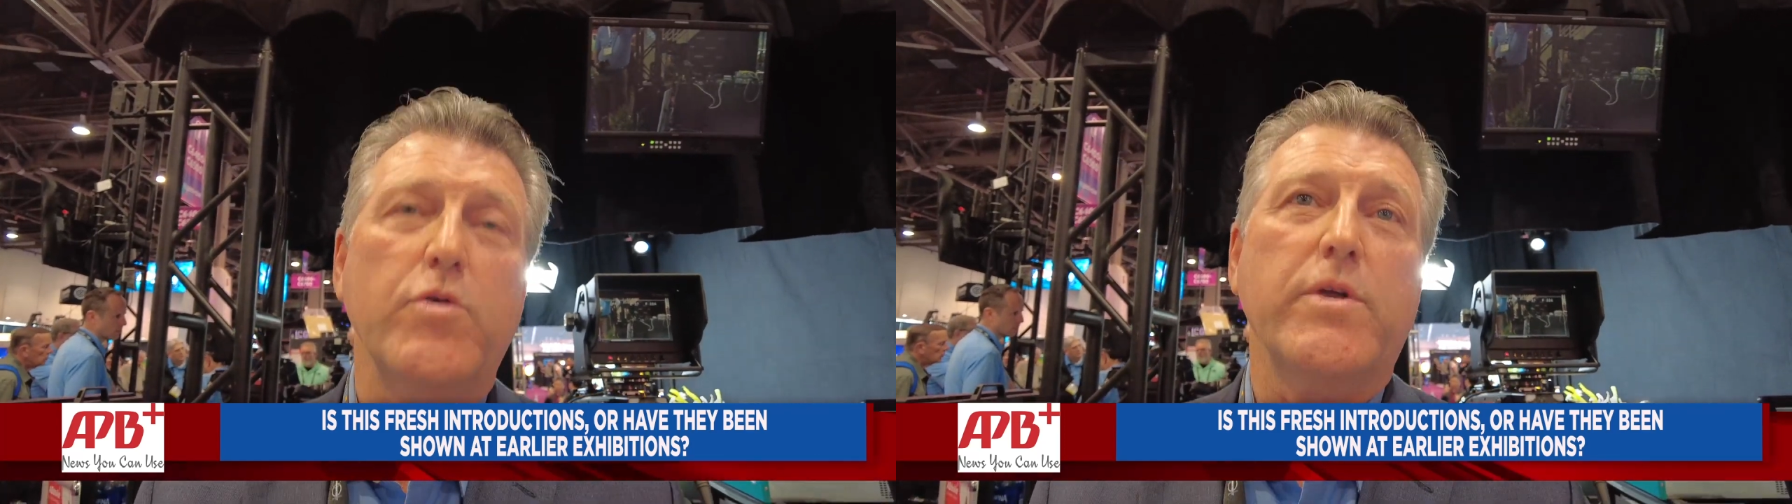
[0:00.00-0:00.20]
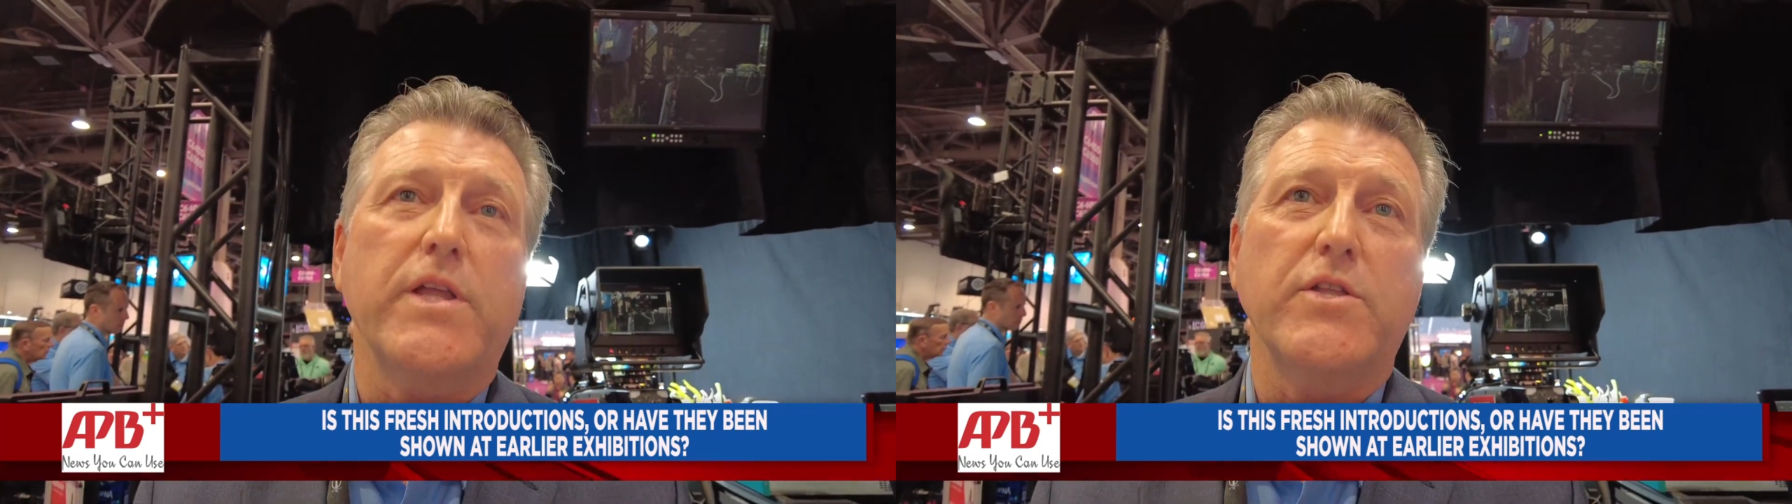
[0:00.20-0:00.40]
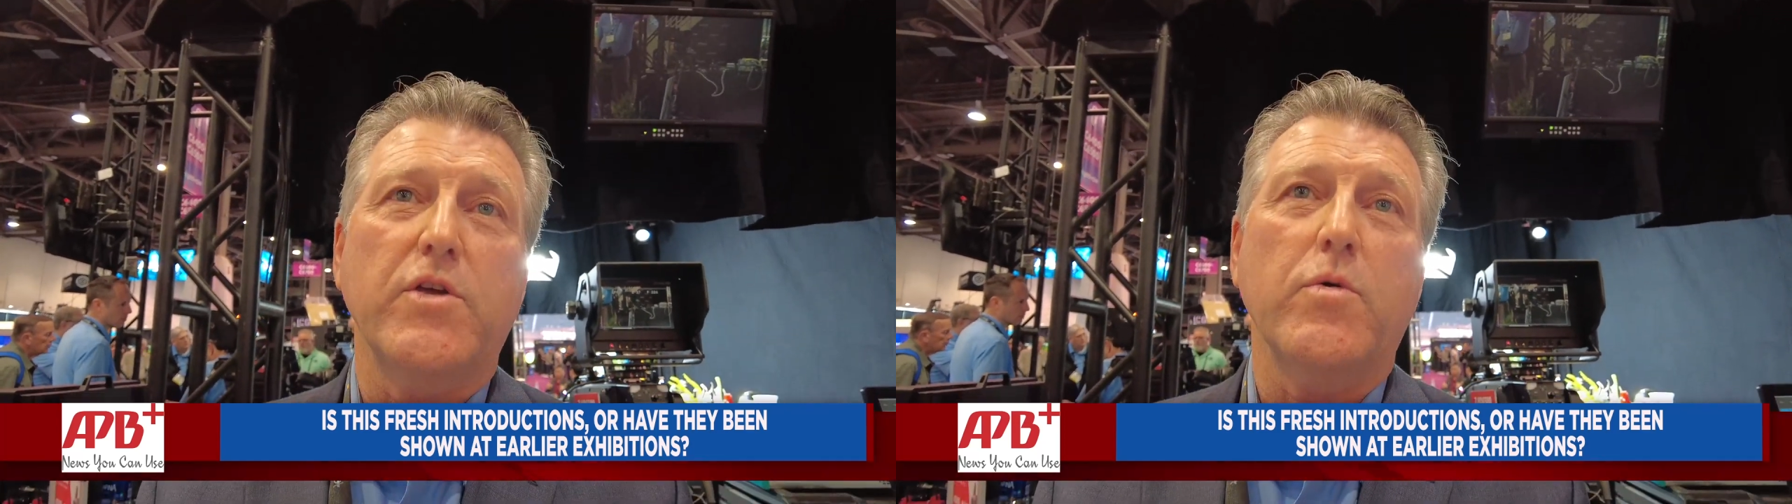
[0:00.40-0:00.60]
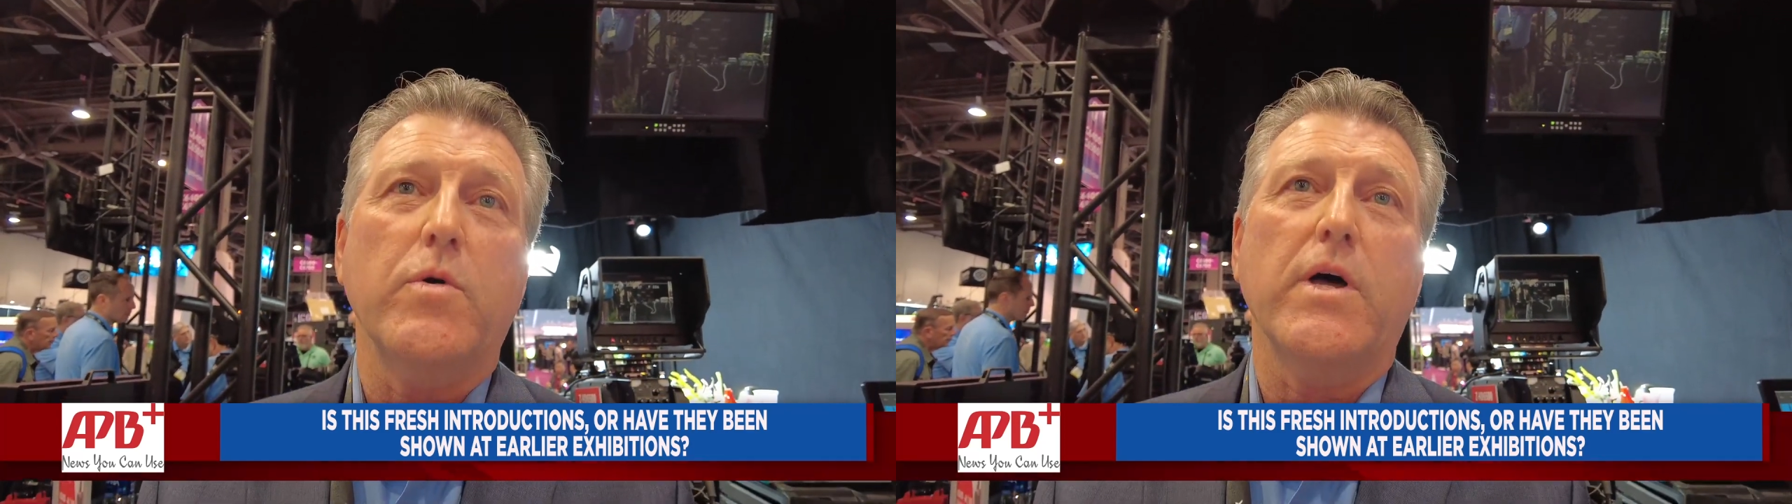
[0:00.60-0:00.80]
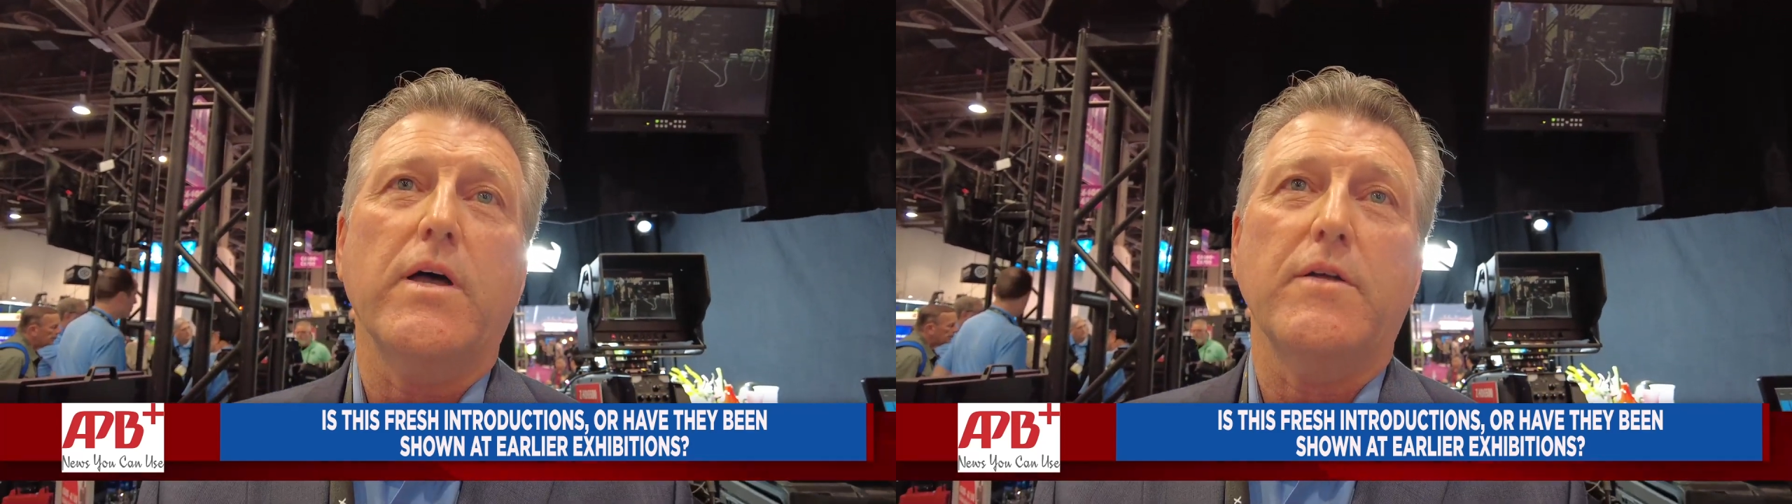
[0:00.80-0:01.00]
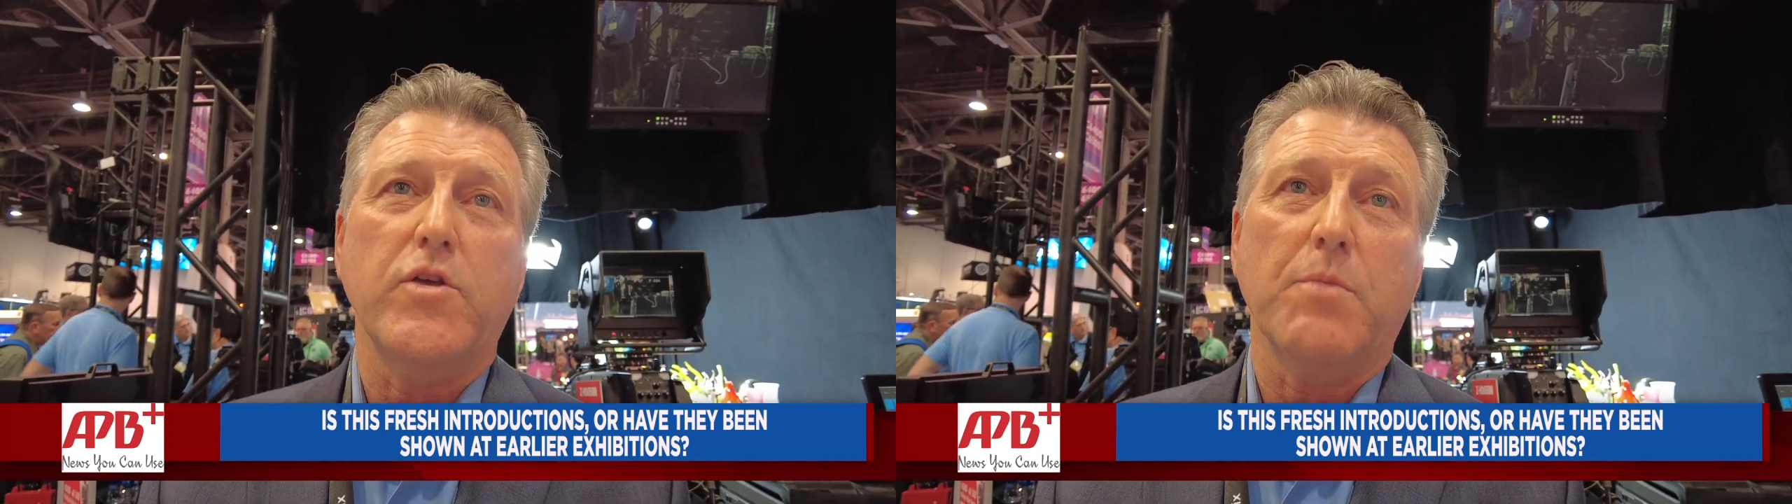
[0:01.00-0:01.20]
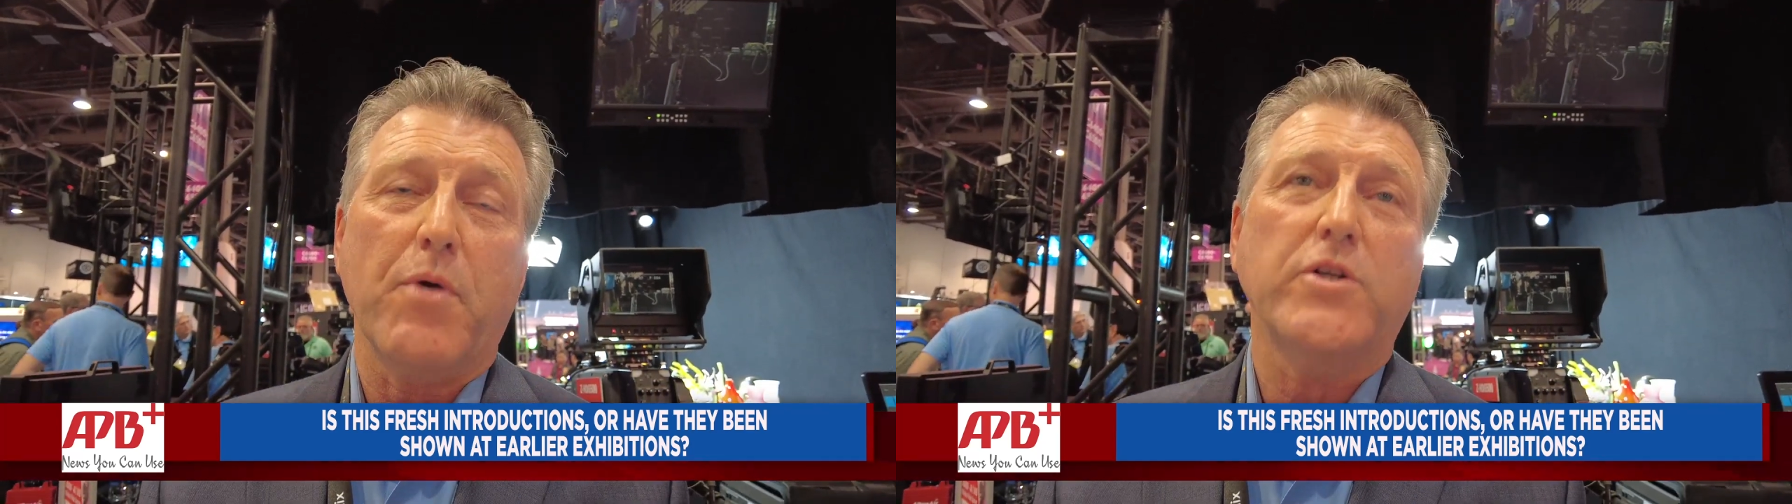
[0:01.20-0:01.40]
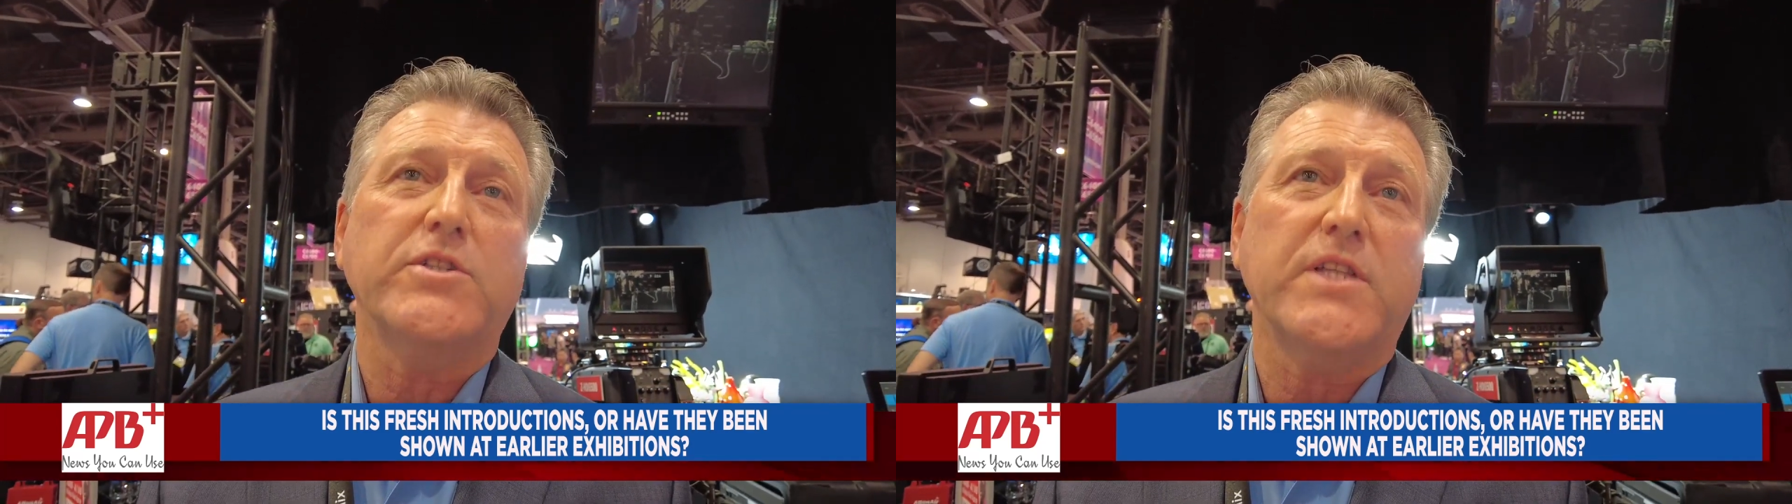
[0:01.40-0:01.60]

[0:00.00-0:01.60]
we could purchase